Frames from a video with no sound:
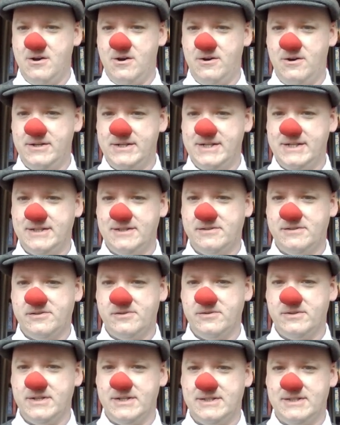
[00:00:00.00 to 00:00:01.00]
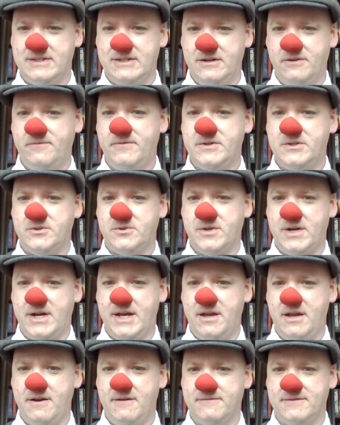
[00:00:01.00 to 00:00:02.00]
On it stood a silver
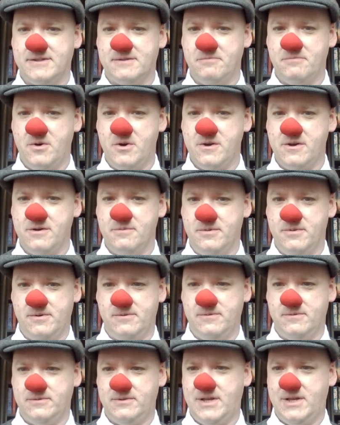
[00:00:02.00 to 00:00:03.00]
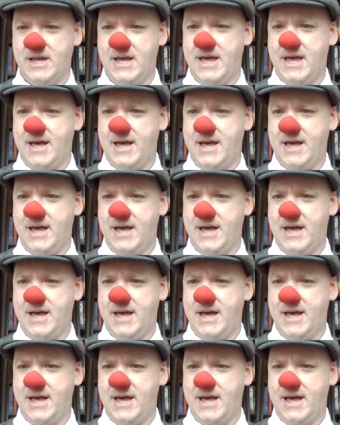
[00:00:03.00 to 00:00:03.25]
tray of smokables